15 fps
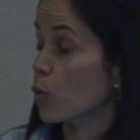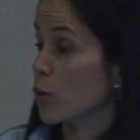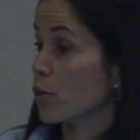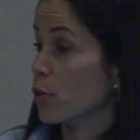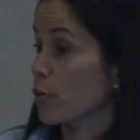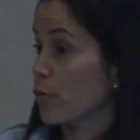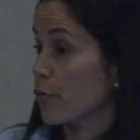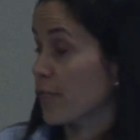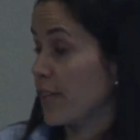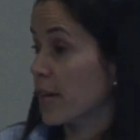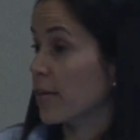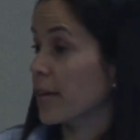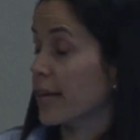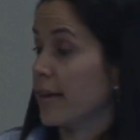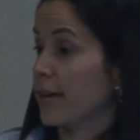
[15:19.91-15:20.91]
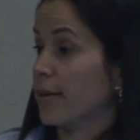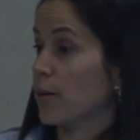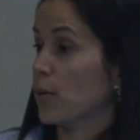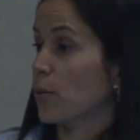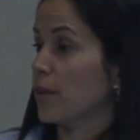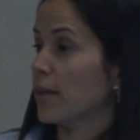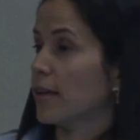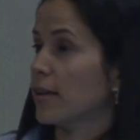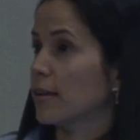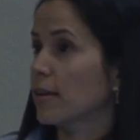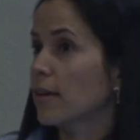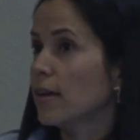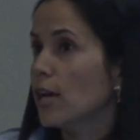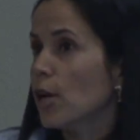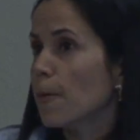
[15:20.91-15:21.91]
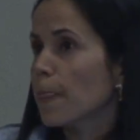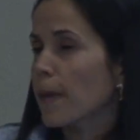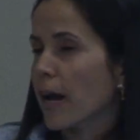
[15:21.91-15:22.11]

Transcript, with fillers: work with dairy cattle, and then